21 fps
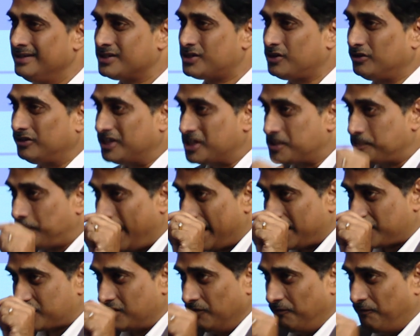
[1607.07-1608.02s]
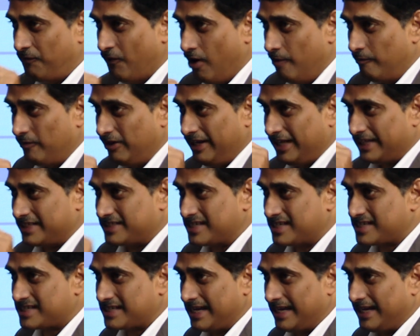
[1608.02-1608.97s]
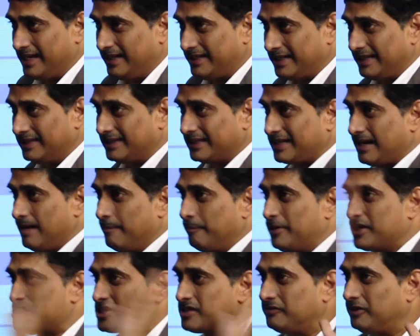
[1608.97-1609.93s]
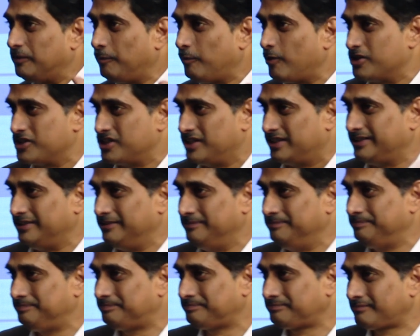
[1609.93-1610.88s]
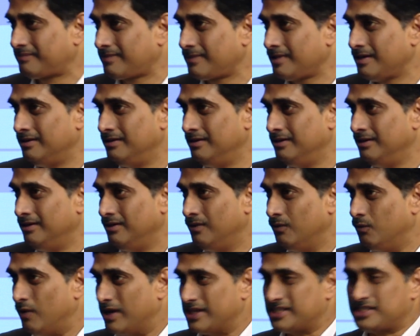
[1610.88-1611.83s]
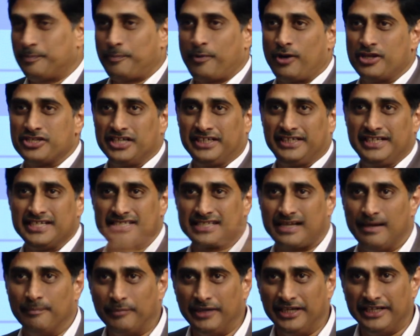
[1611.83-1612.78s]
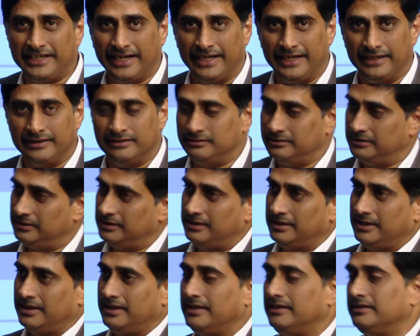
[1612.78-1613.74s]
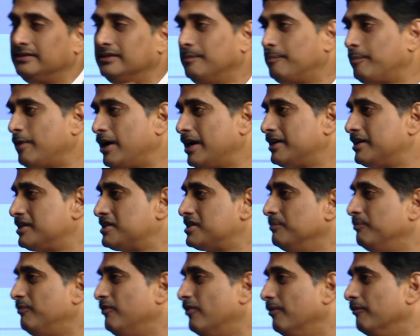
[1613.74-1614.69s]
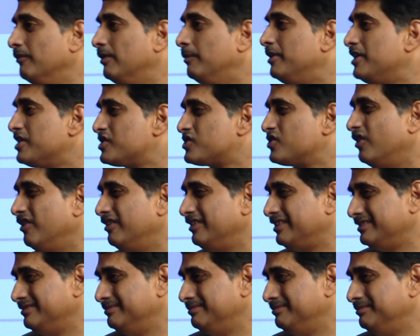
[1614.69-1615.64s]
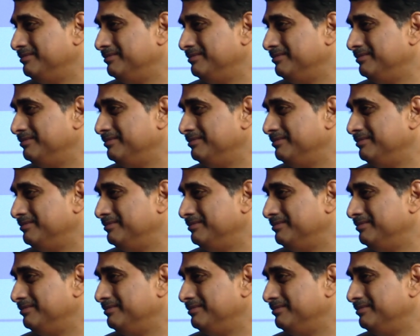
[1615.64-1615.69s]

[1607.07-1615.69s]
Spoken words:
So this partnership form will exist until the completion of the project. Once the project is completed, the partnership form will be dissolved.